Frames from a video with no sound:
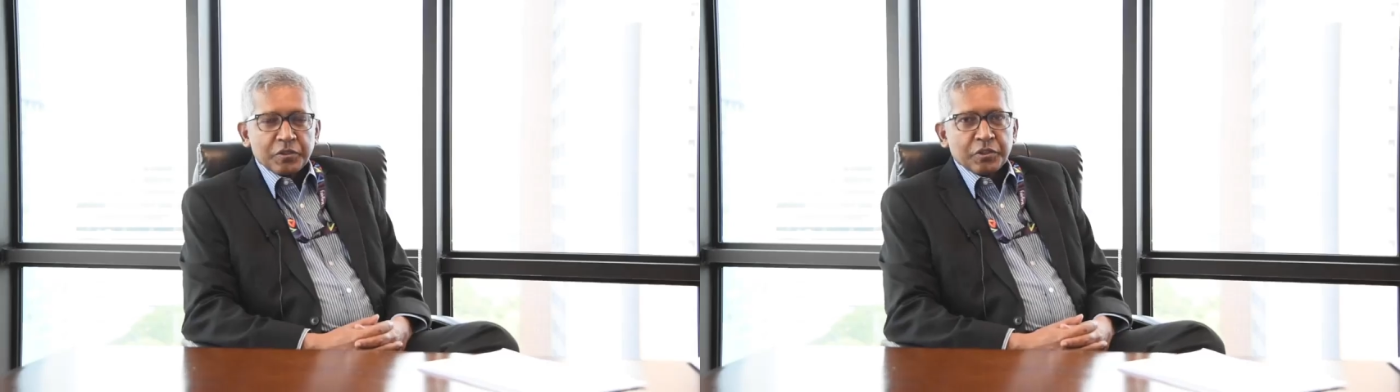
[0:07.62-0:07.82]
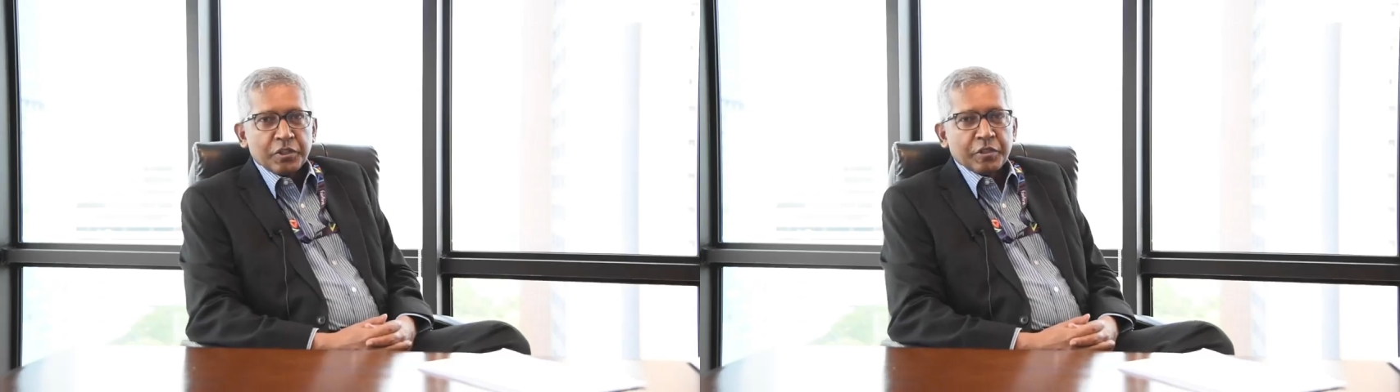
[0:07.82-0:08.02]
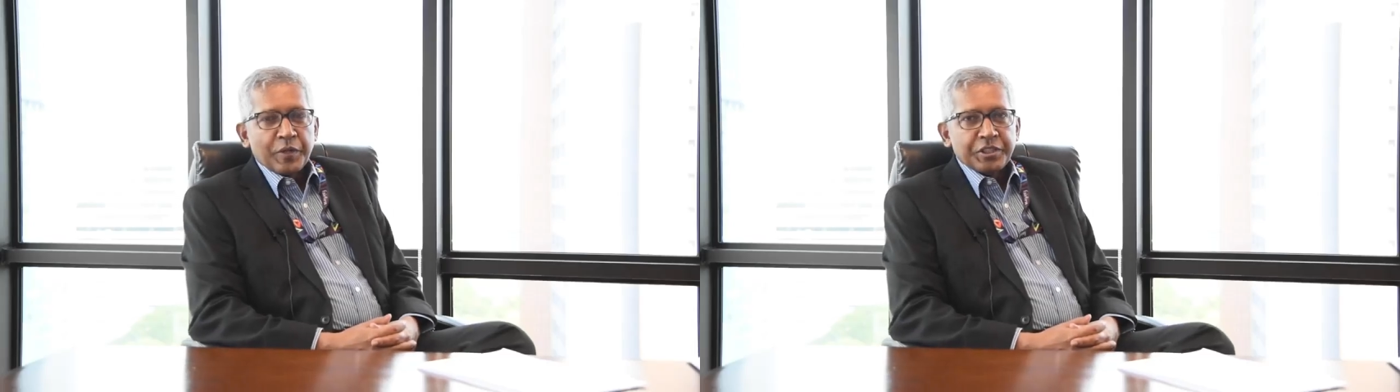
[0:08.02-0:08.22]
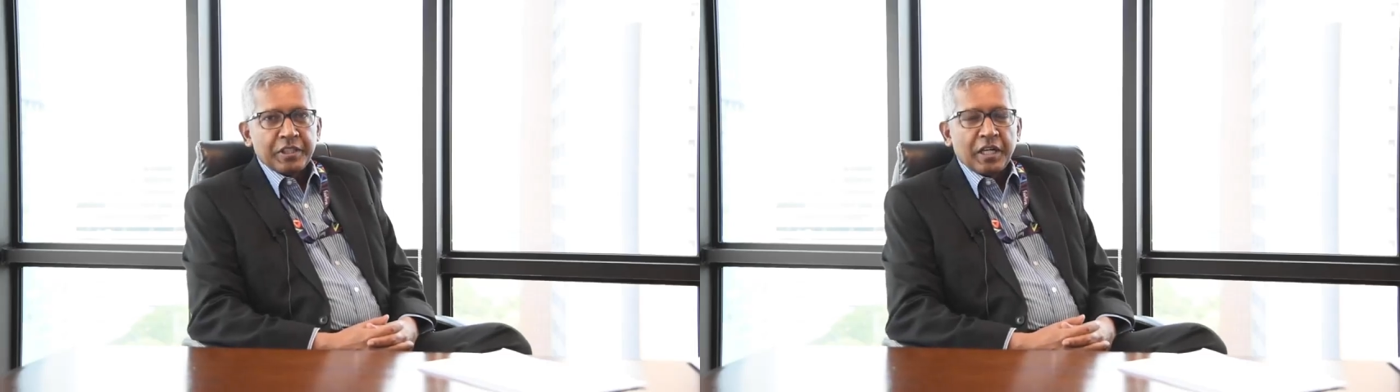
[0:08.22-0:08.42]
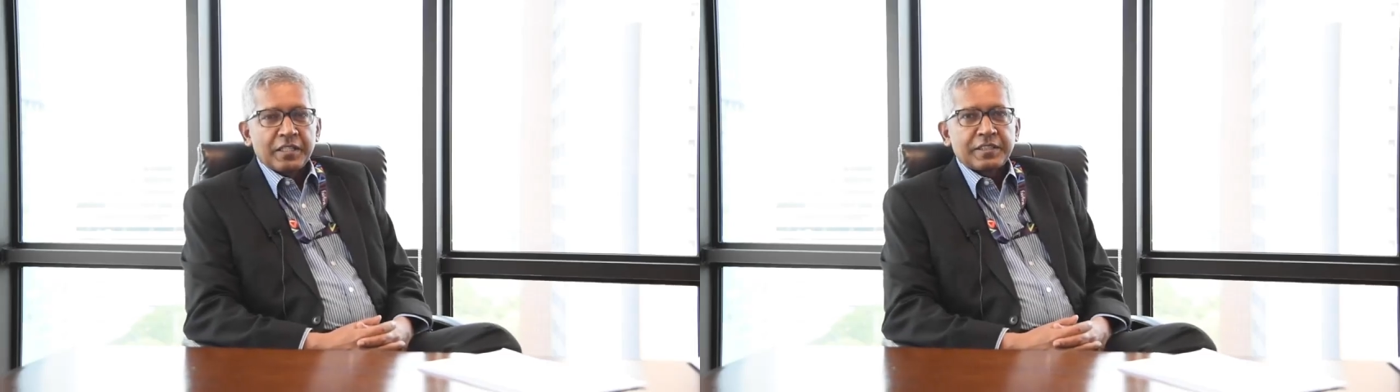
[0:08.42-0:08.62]
So the
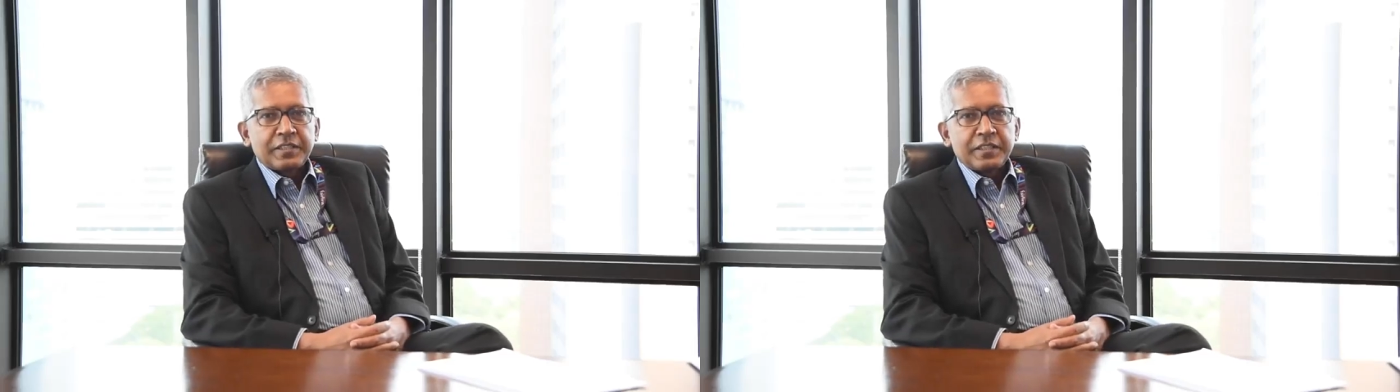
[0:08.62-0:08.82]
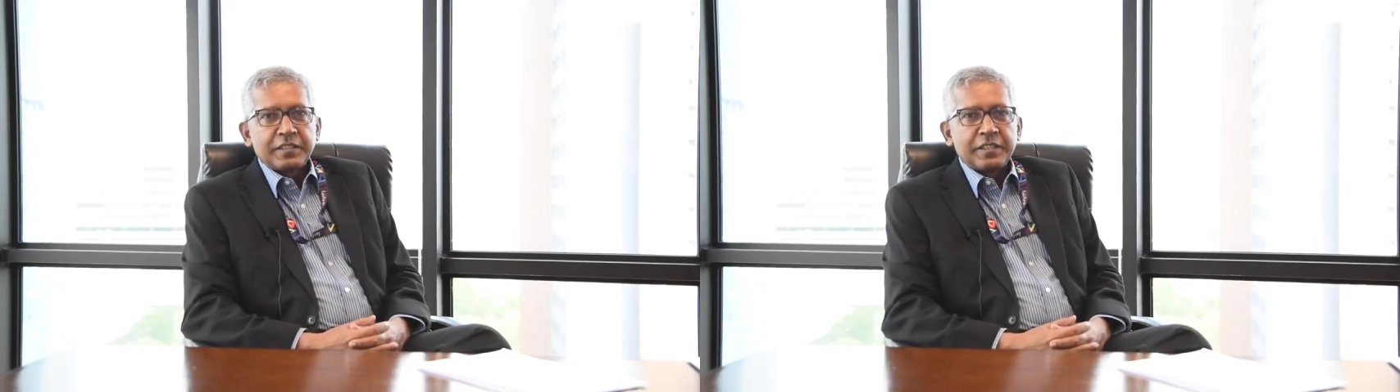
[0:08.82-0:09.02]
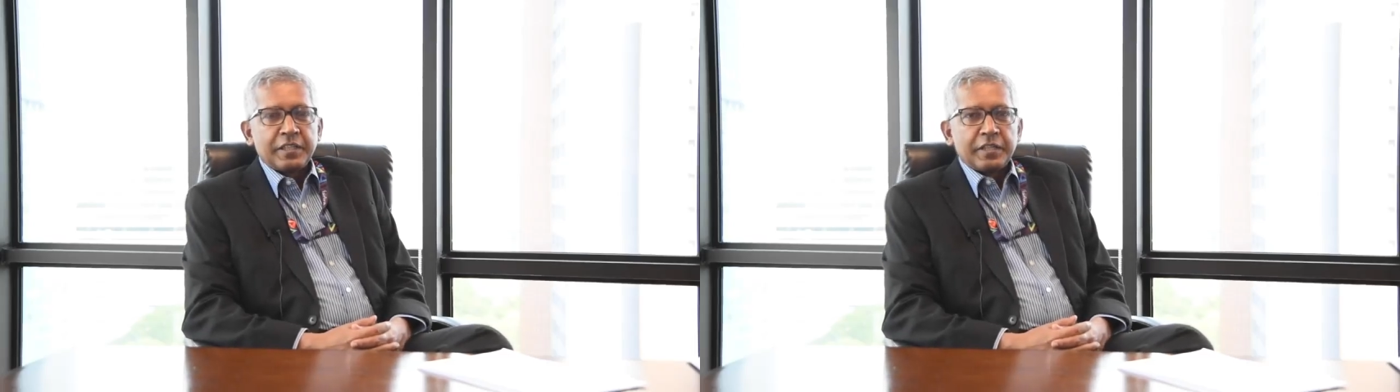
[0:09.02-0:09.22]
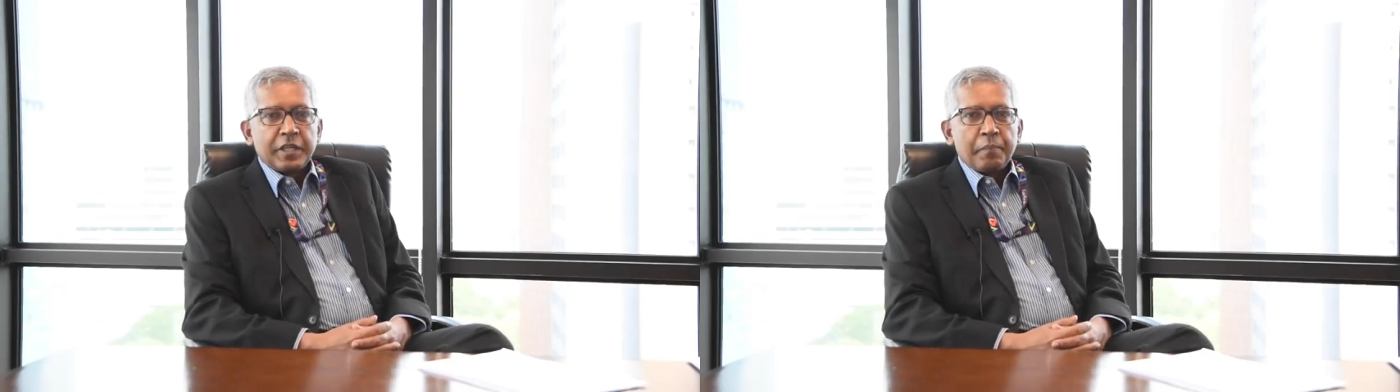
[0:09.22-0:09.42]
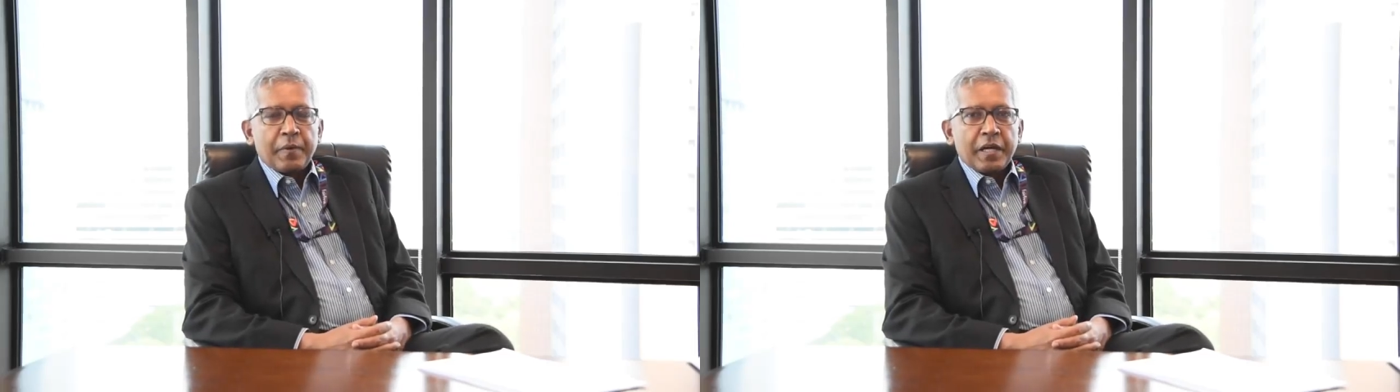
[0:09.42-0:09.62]
question asked is the
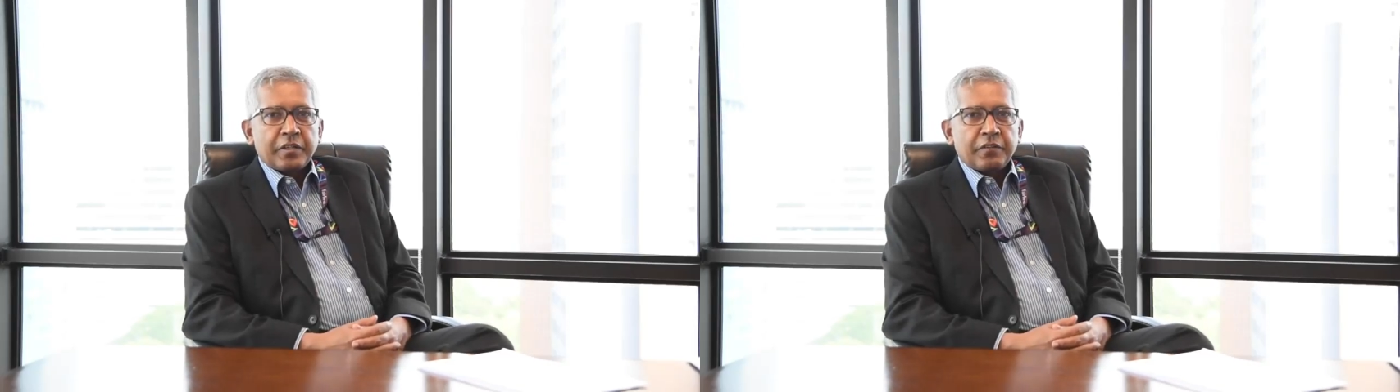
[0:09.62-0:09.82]
impact